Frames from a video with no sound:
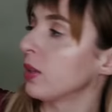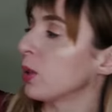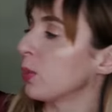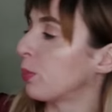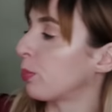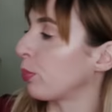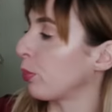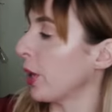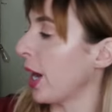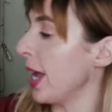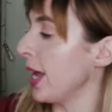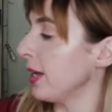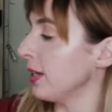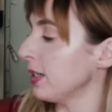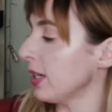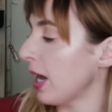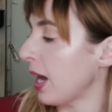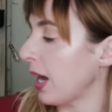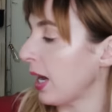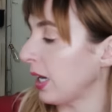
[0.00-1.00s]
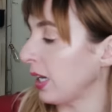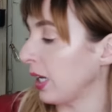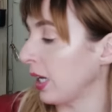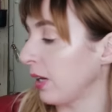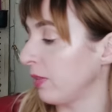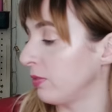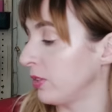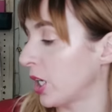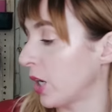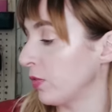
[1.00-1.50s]
The brand I
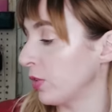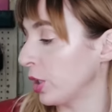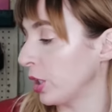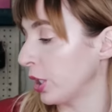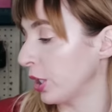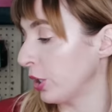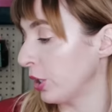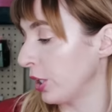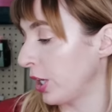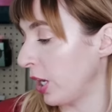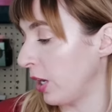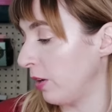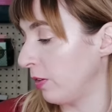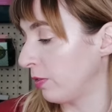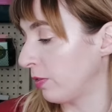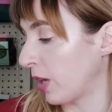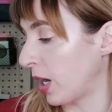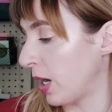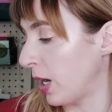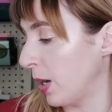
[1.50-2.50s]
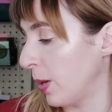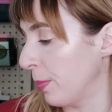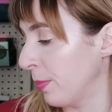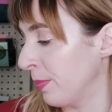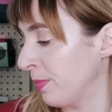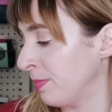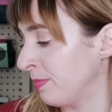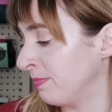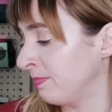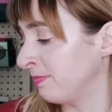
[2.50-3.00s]
have never heard of,
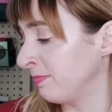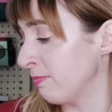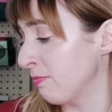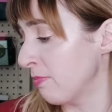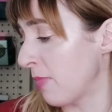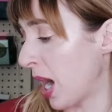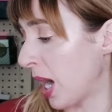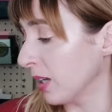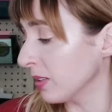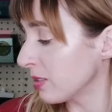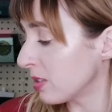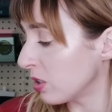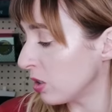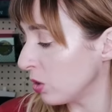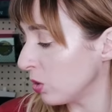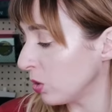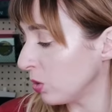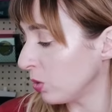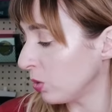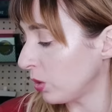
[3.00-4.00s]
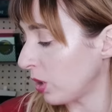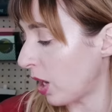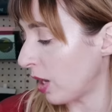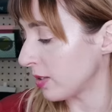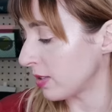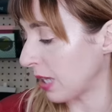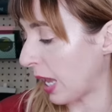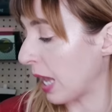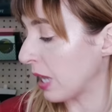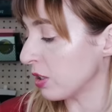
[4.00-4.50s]
um, Montu,
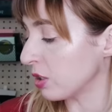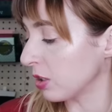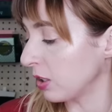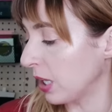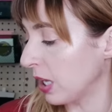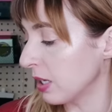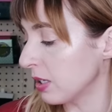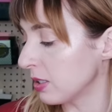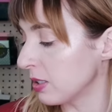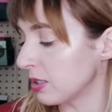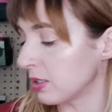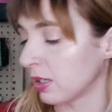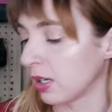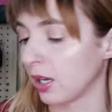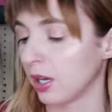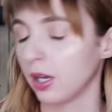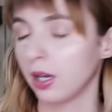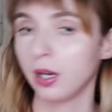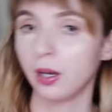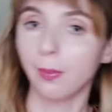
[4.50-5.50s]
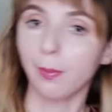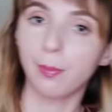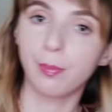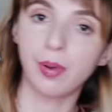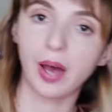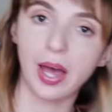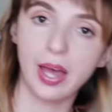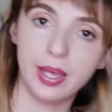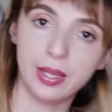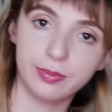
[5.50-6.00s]
Los Angeles,
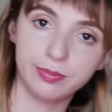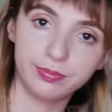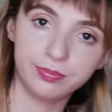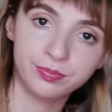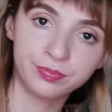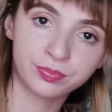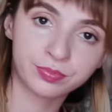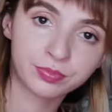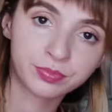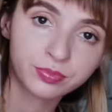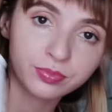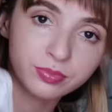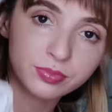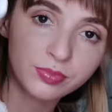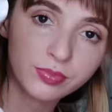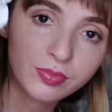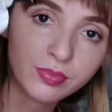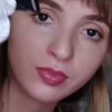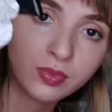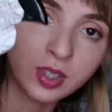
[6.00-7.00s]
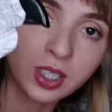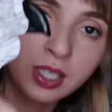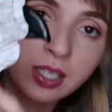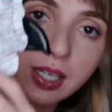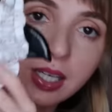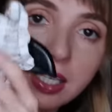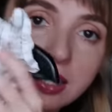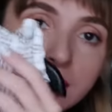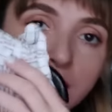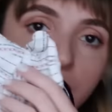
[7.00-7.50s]
but
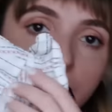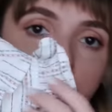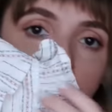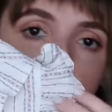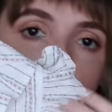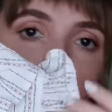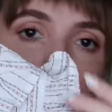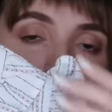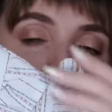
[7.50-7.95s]
it's like this